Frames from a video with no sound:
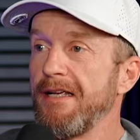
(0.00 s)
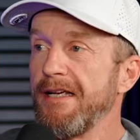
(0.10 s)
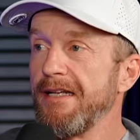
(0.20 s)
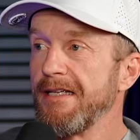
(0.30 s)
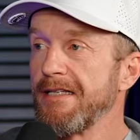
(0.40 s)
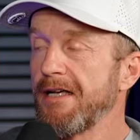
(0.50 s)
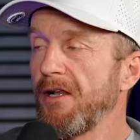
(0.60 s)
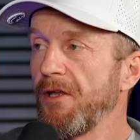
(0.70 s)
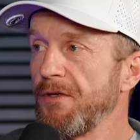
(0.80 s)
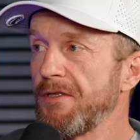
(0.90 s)
It is
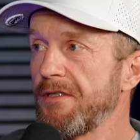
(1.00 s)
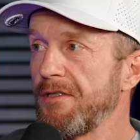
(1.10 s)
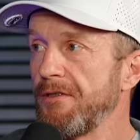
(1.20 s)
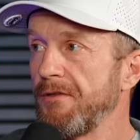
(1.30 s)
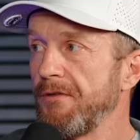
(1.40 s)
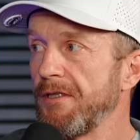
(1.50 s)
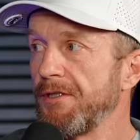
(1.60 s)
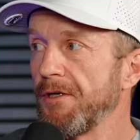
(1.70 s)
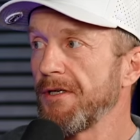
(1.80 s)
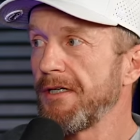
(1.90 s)
close to the
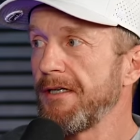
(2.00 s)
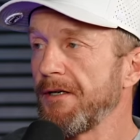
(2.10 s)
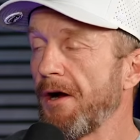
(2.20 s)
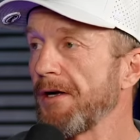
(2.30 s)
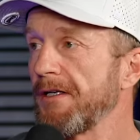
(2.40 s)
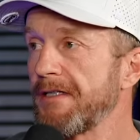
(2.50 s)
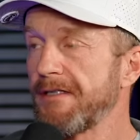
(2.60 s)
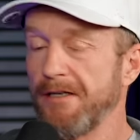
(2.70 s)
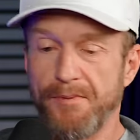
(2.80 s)
Dura in hardness.